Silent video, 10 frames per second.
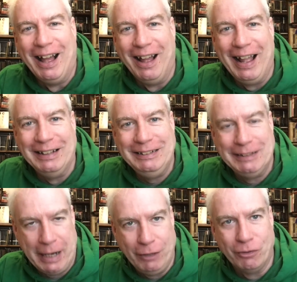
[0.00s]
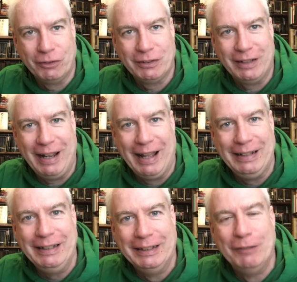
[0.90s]
uh, and he's dangerous,
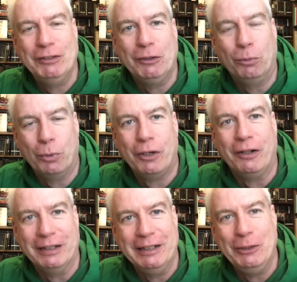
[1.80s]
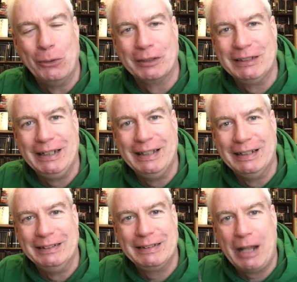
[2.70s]
and he lives in a world in a New York City
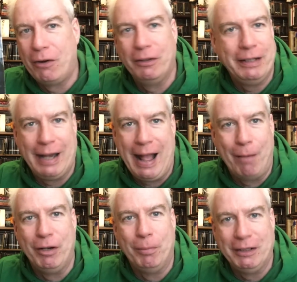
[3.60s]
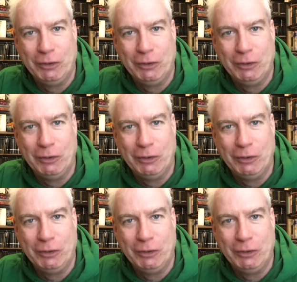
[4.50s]
that is thoroughly inhabited by